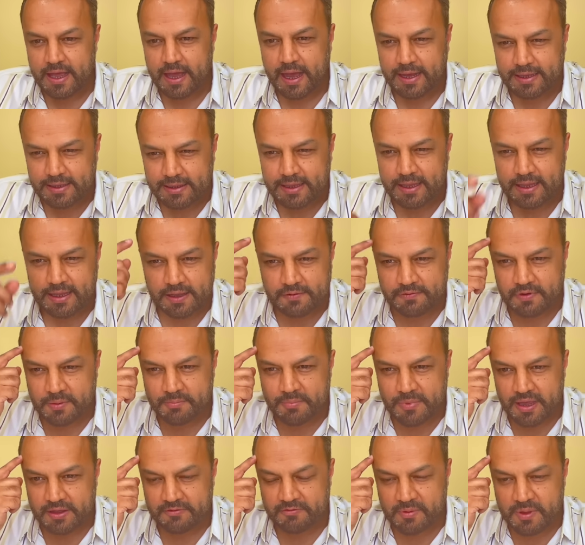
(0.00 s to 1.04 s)
I think if my
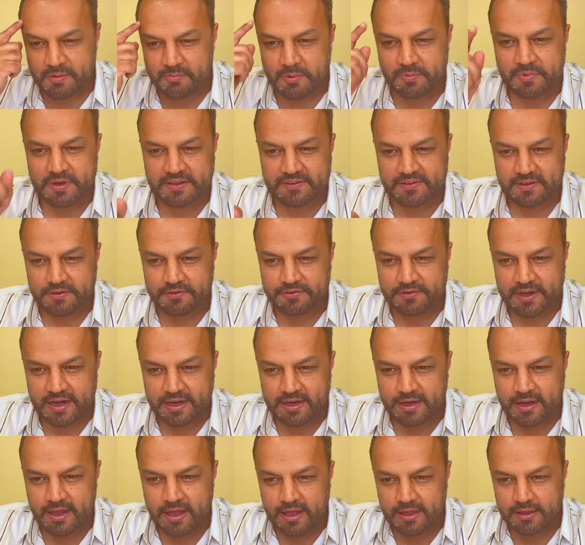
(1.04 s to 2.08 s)
memory serves
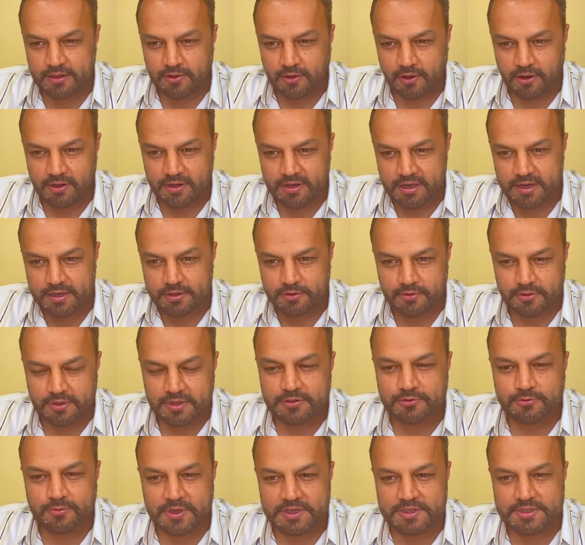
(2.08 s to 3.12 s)
right, the alternate to
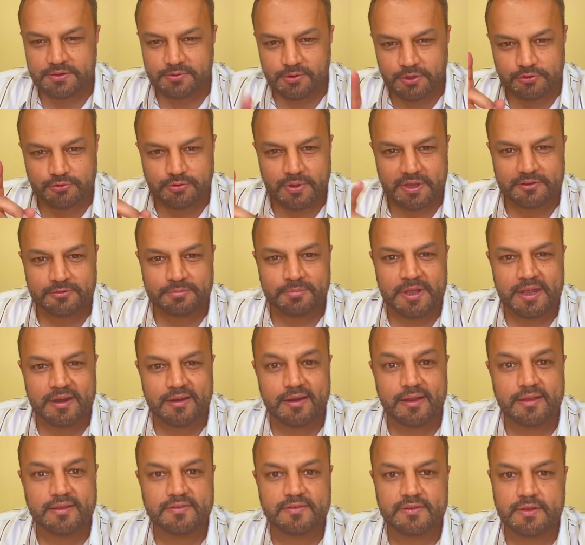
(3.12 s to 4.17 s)
this question was to explain
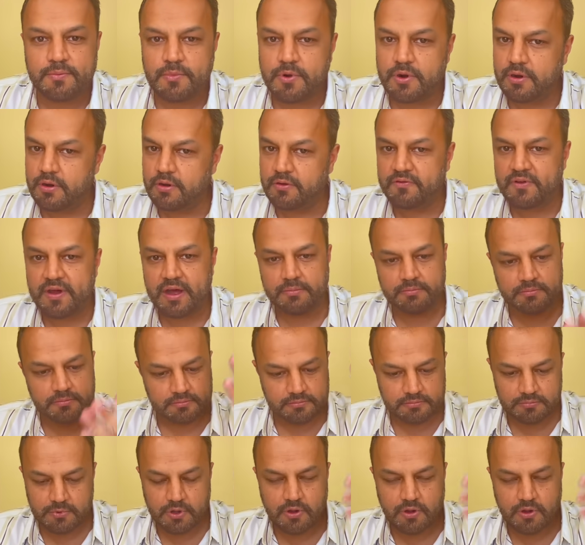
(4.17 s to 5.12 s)
register model of ARM.